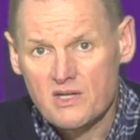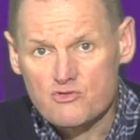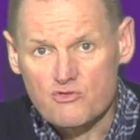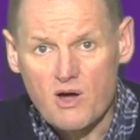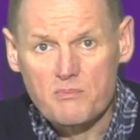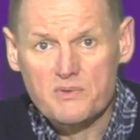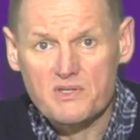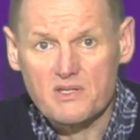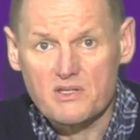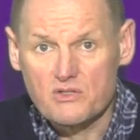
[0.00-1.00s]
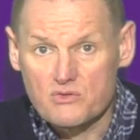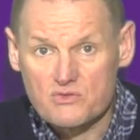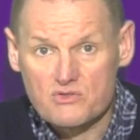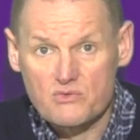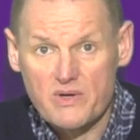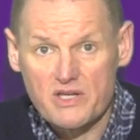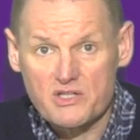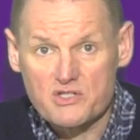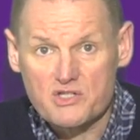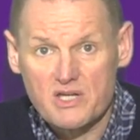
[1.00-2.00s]
Drop the used
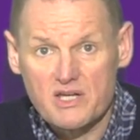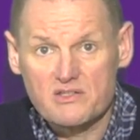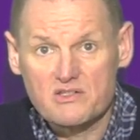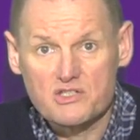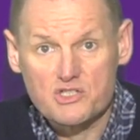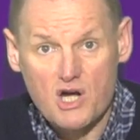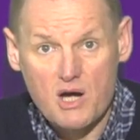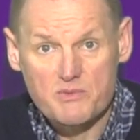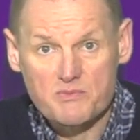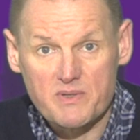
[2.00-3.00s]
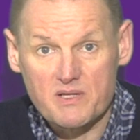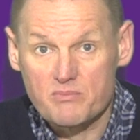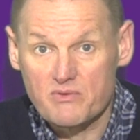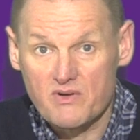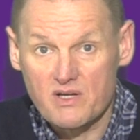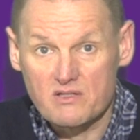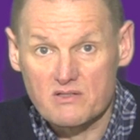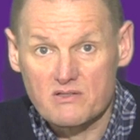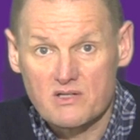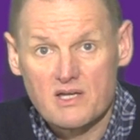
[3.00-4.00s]
syringe into the sharp bin
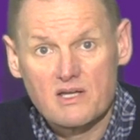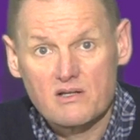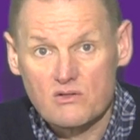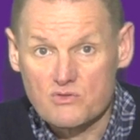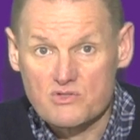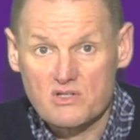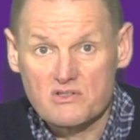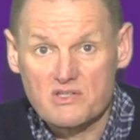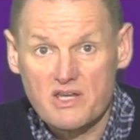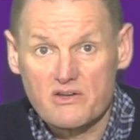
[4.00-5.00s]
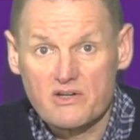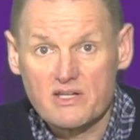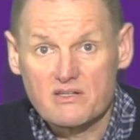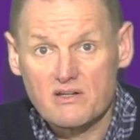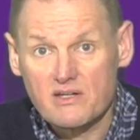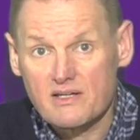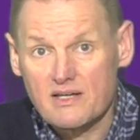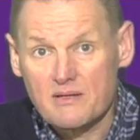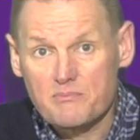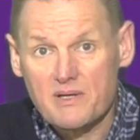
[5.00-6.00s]
provided. Close the container lid
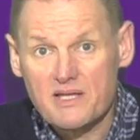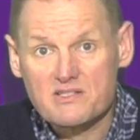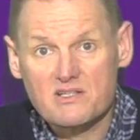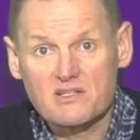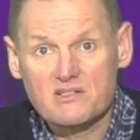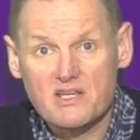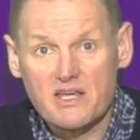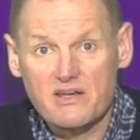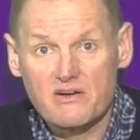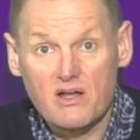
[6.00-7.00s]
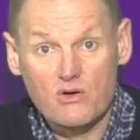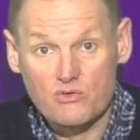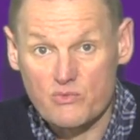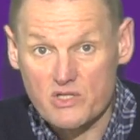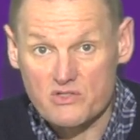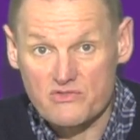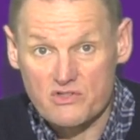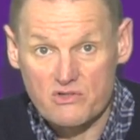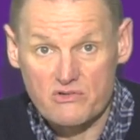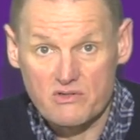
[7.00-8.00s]
tightly and place the container out of reach of
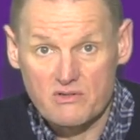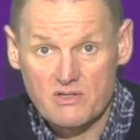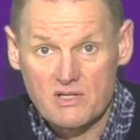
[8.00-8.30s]
children.